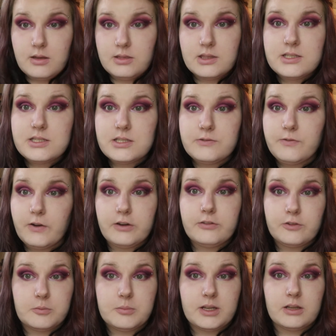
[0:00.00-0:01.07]
This is fun
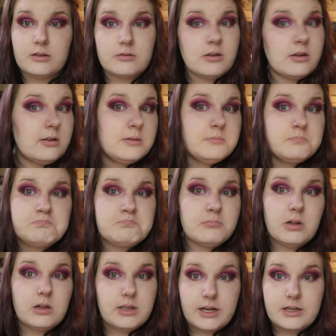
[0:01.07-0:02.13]
for me.
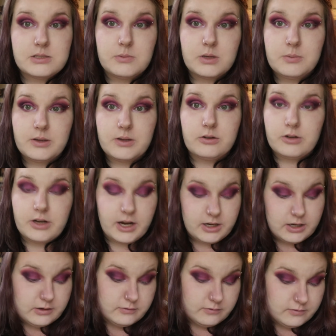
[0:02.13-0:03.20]
Allows me to be
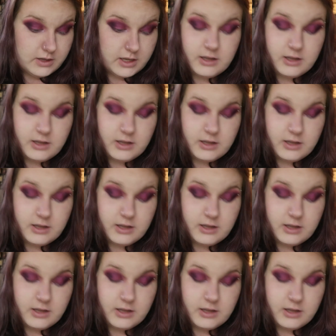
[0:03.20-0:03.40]
creative.